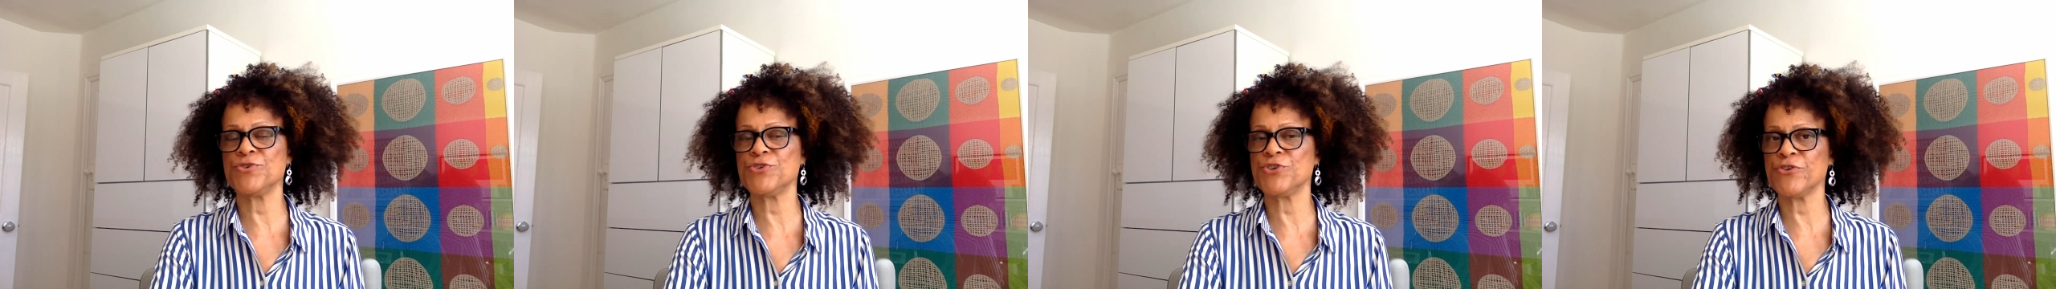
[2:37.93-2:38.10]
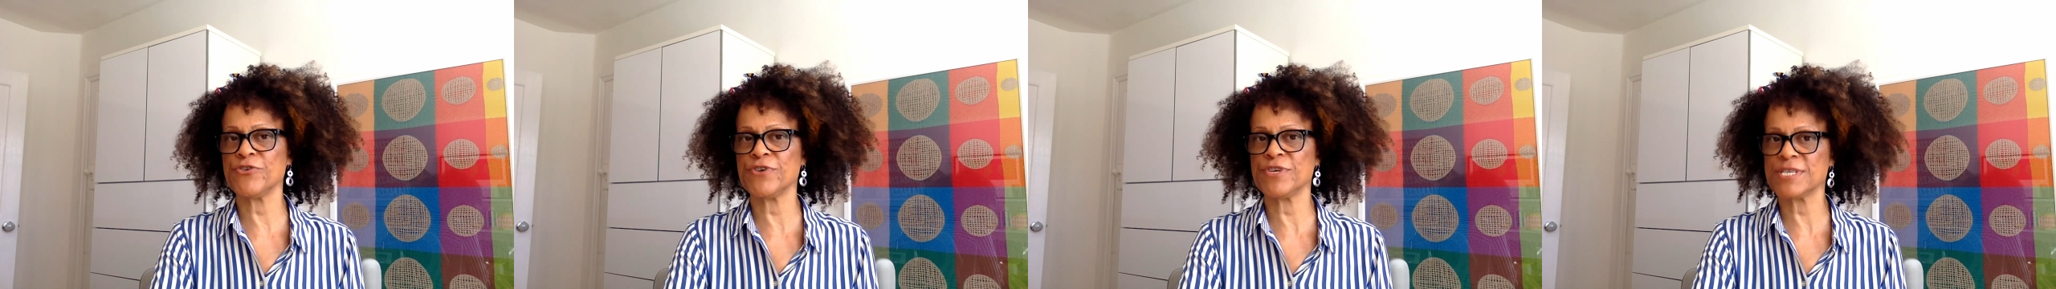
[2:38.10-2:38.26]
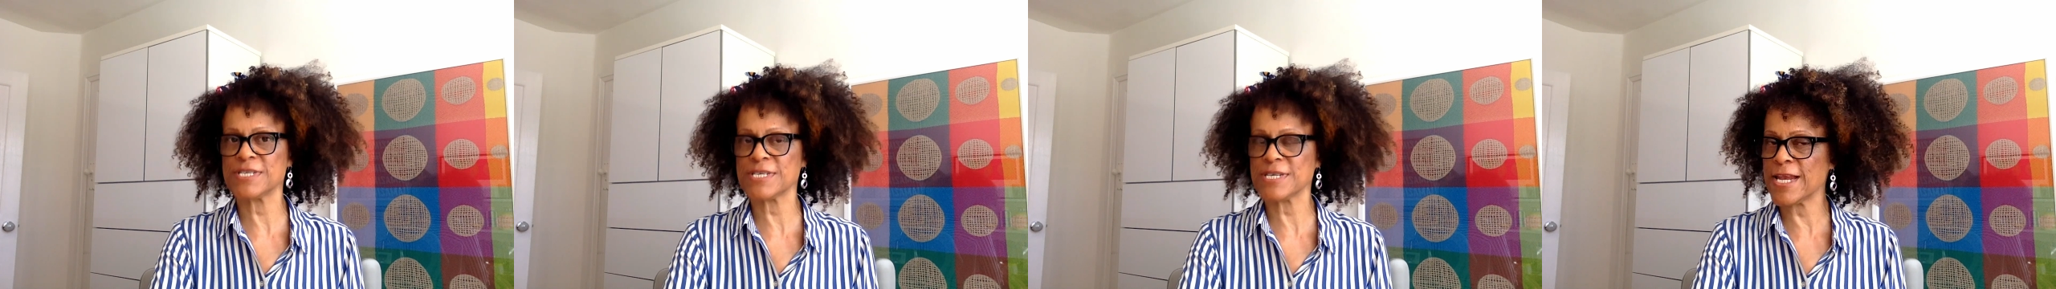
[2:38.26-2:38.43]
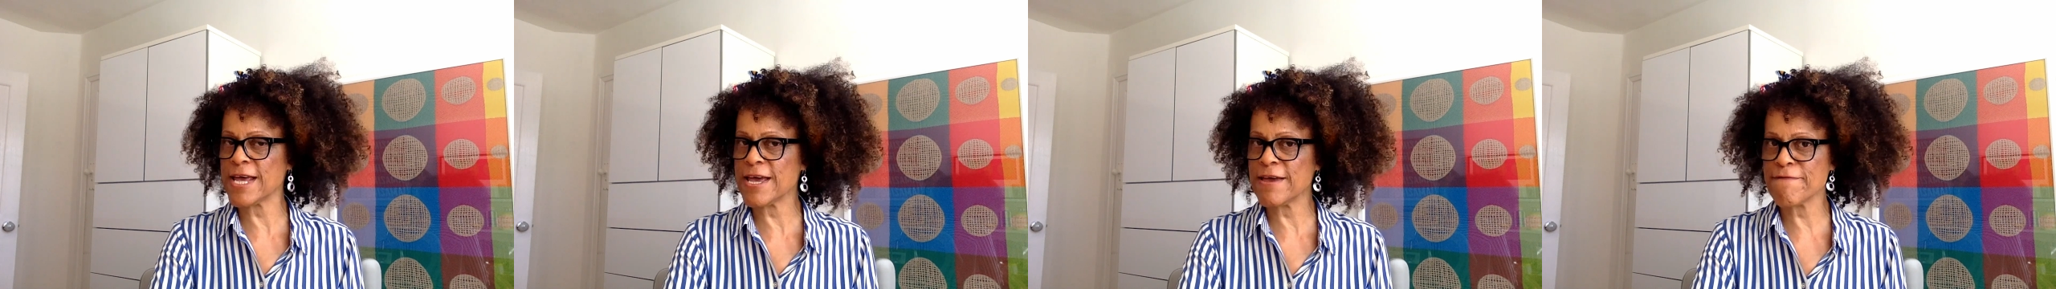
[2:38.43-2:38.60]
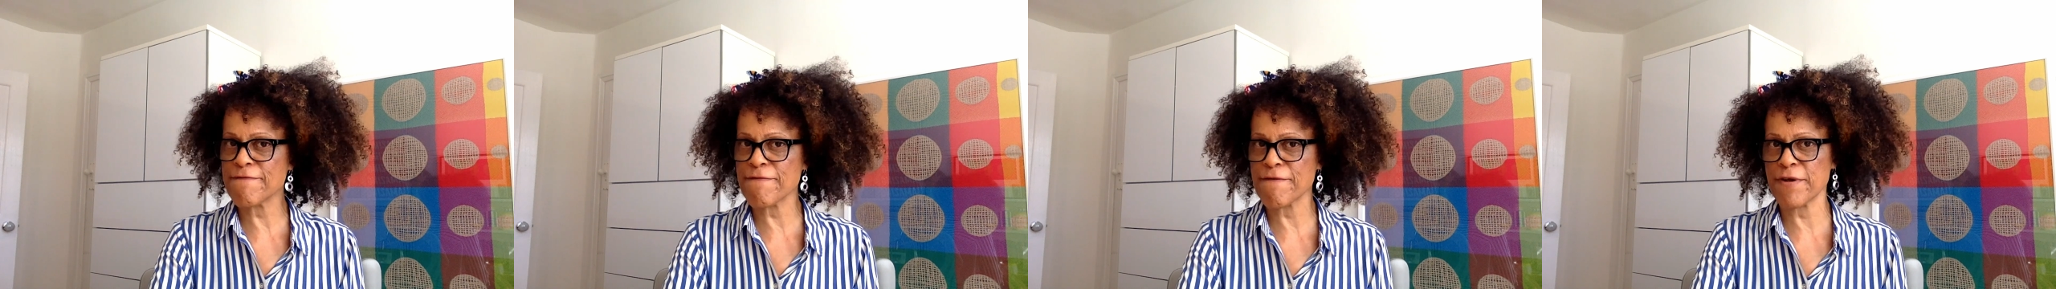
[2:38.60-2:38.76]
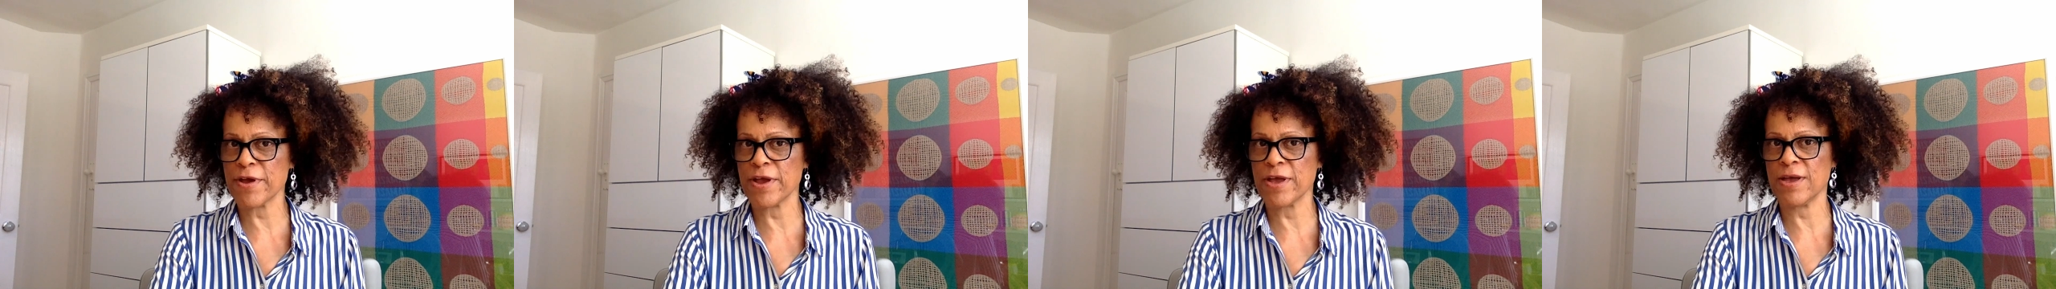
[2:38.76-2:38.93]
during
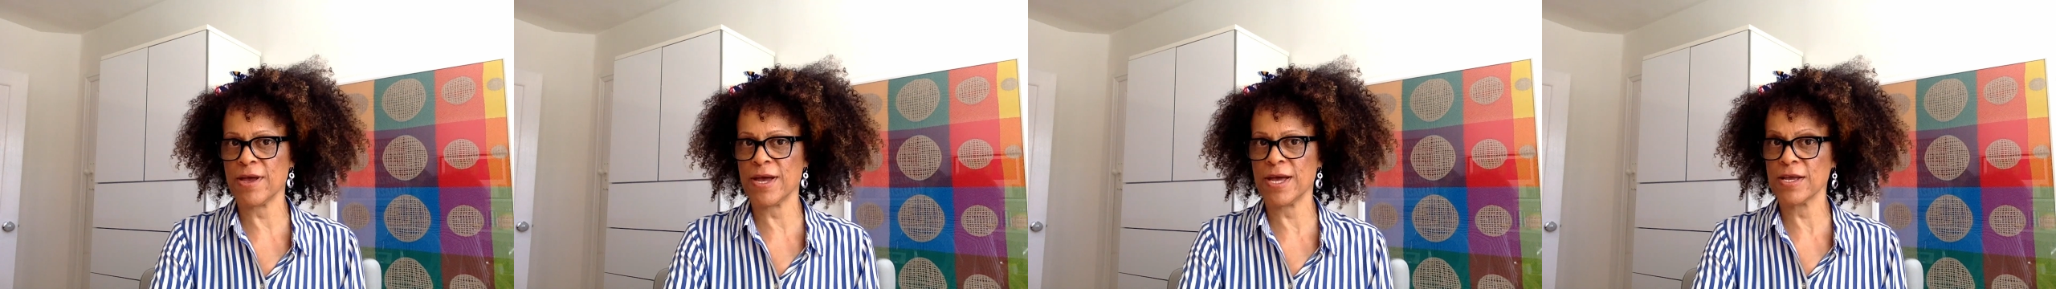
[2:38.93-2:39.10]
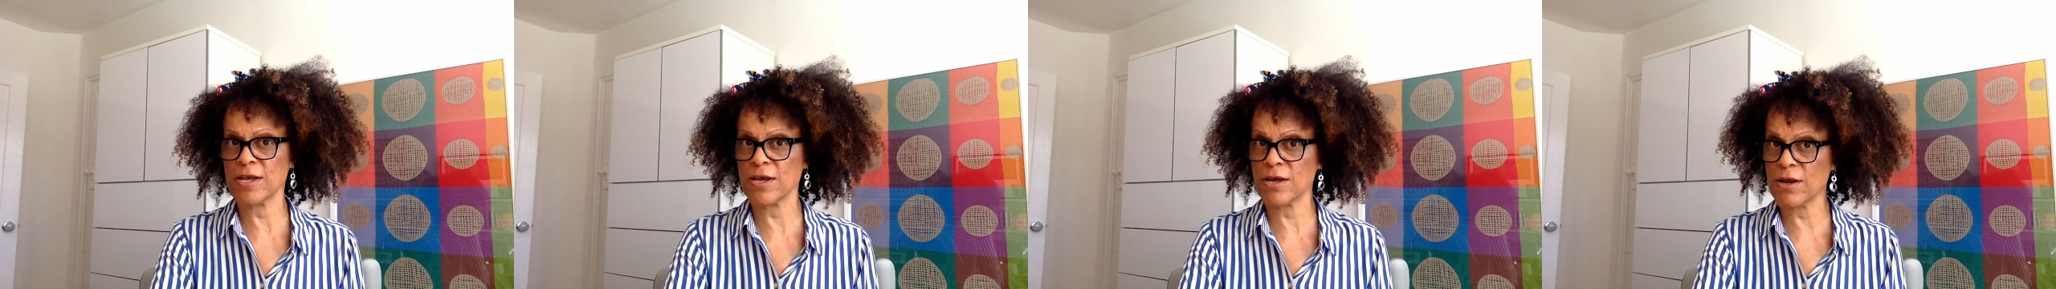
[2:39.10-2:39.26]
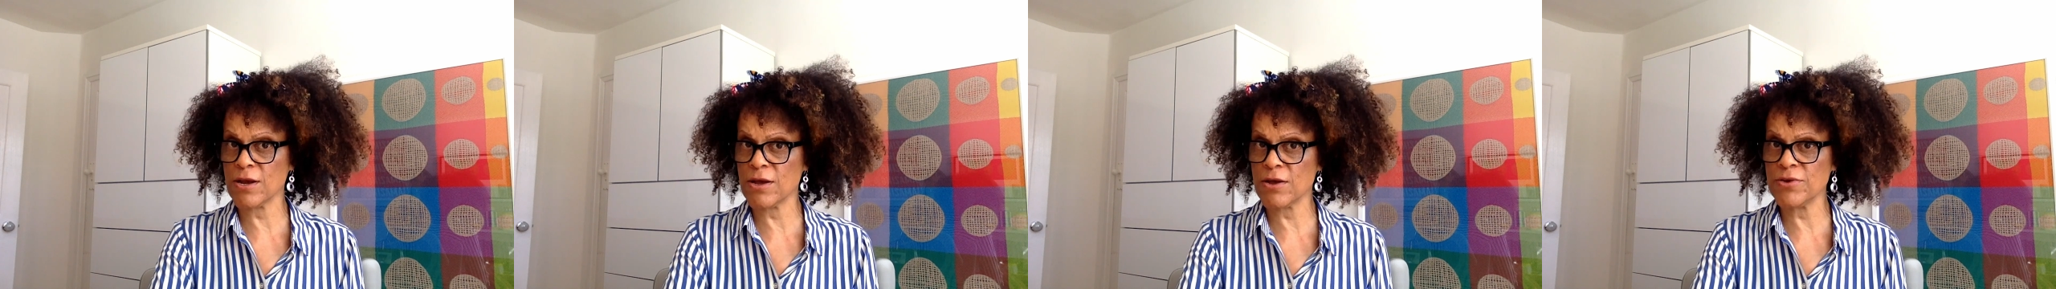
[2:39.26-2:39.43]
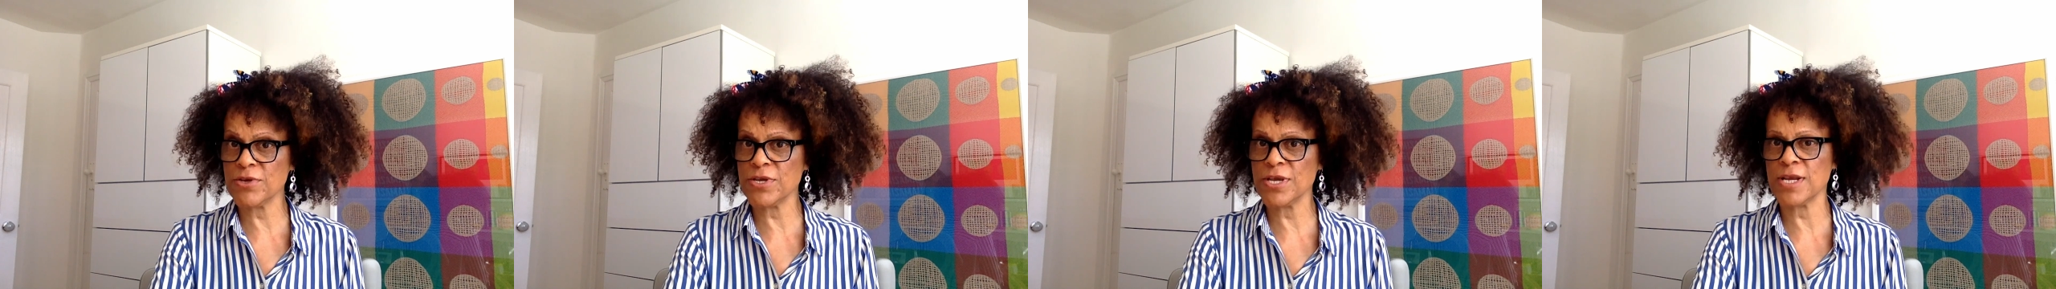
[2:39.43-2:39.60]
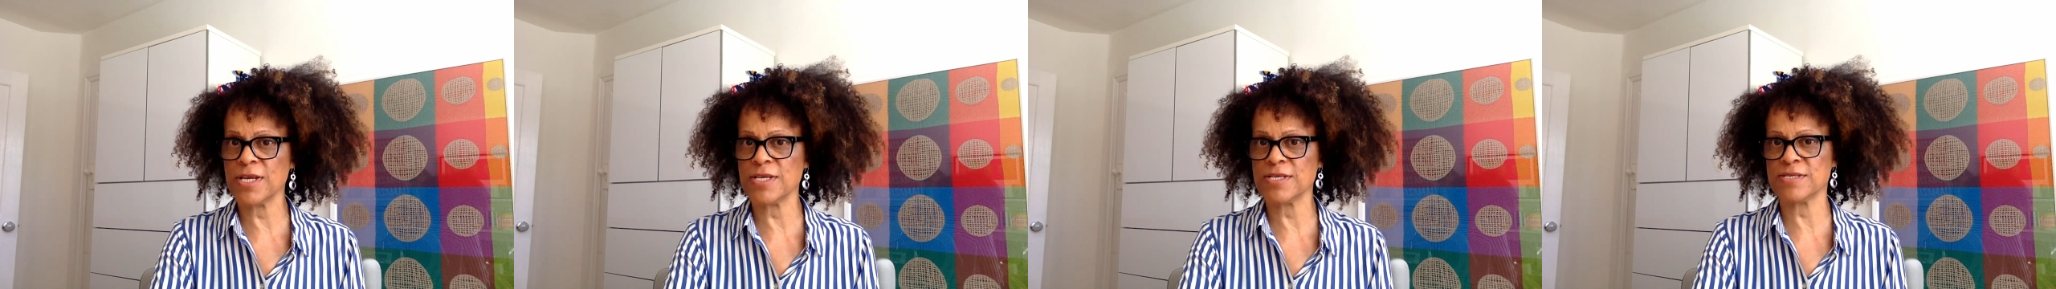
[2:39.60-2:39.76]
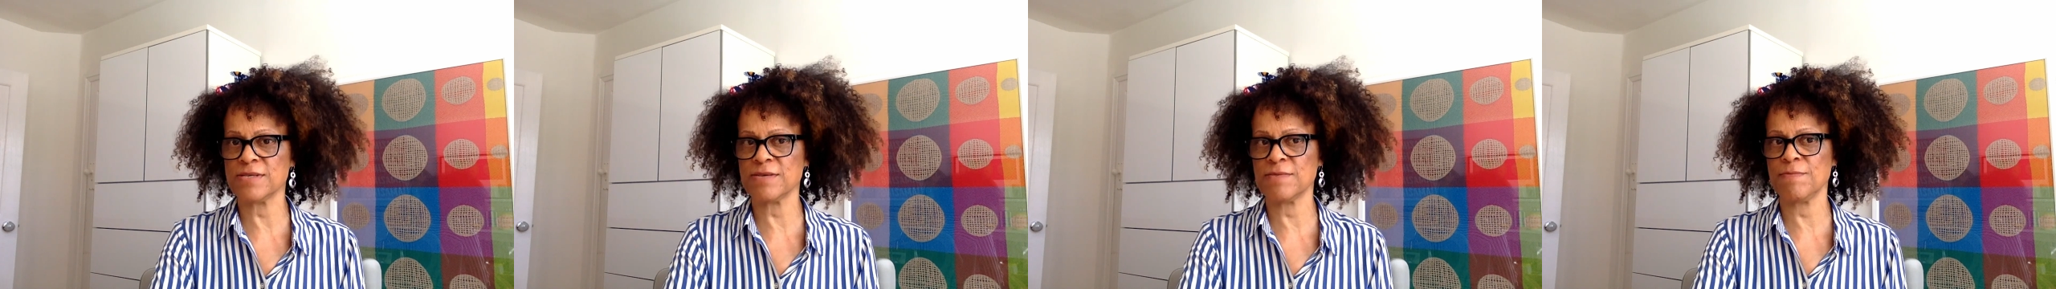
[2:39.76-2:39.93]
slavery and
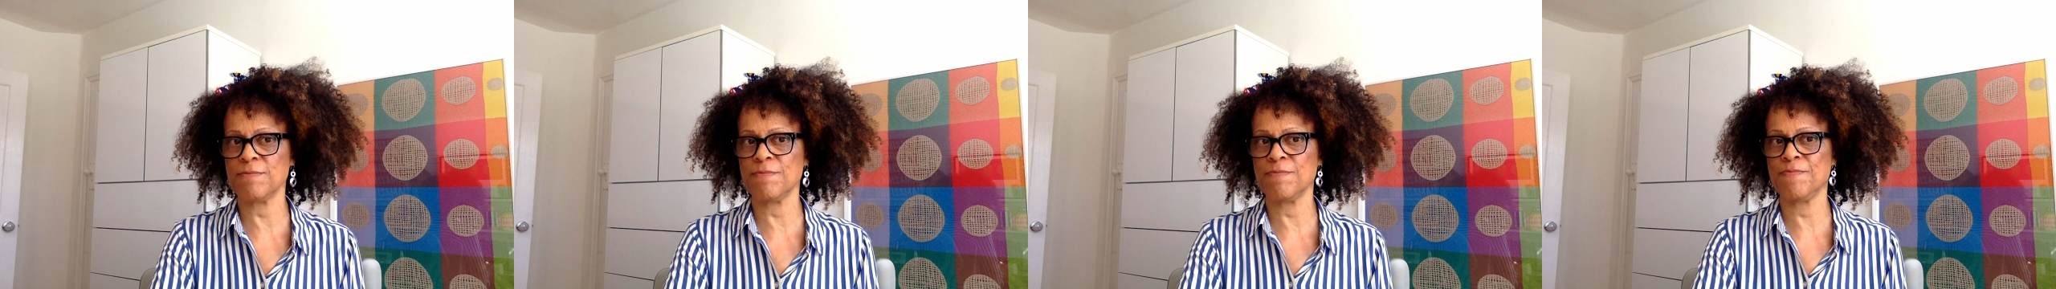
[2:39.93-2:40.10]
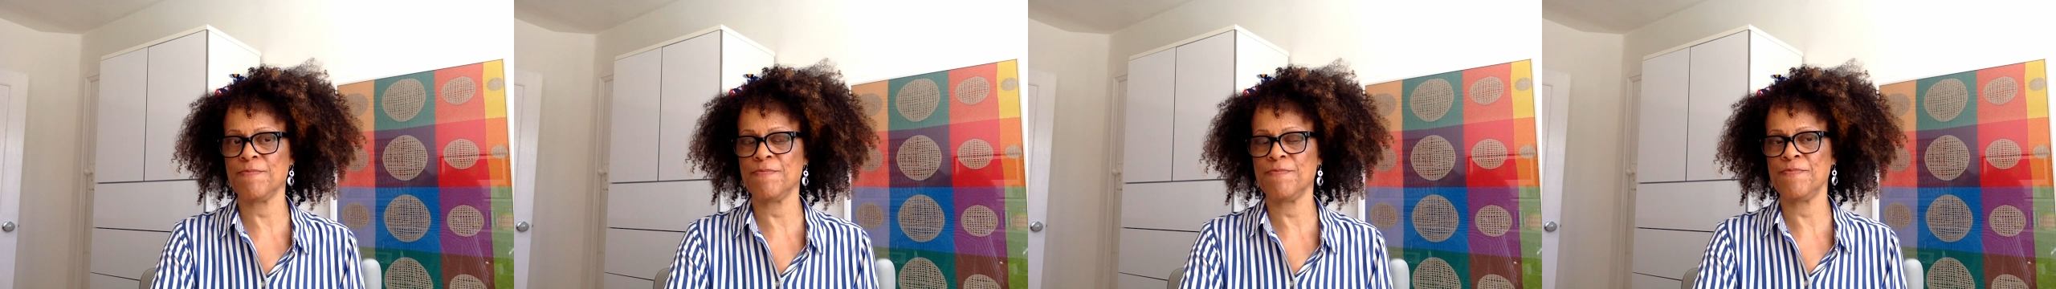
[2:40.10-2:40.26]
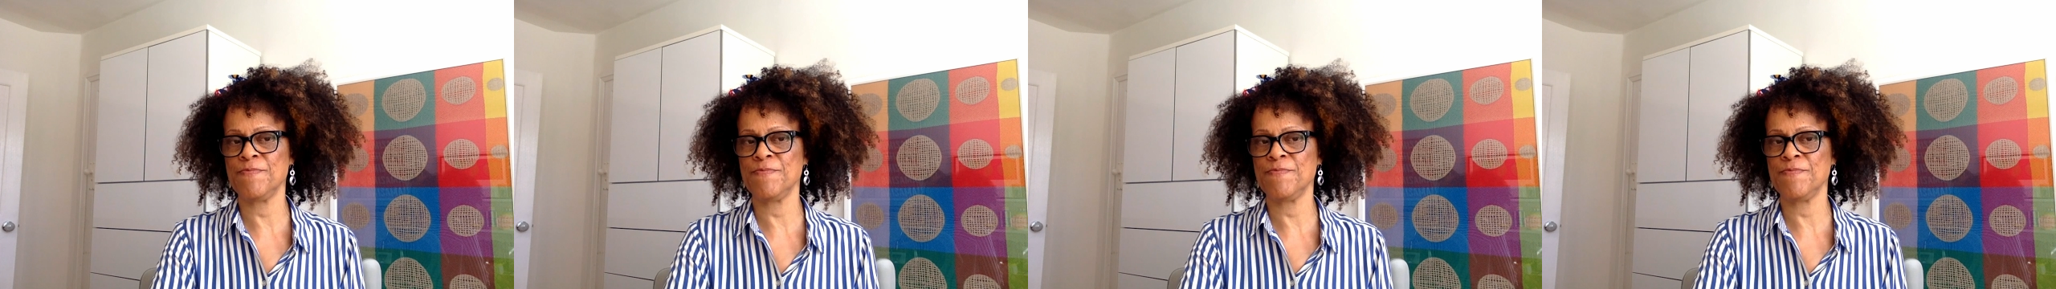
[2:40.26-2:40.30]
colonialism.